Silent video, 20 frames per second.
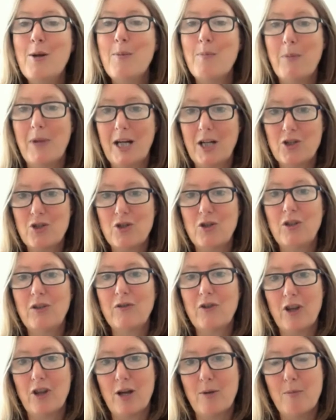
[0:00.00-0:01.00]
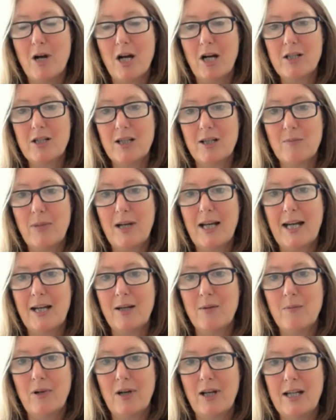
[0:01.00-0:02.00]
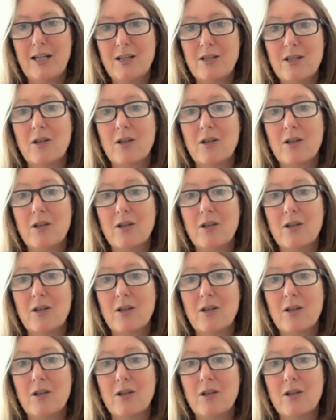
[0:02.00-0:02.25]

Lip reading: make sure you've got that marketing plan in place,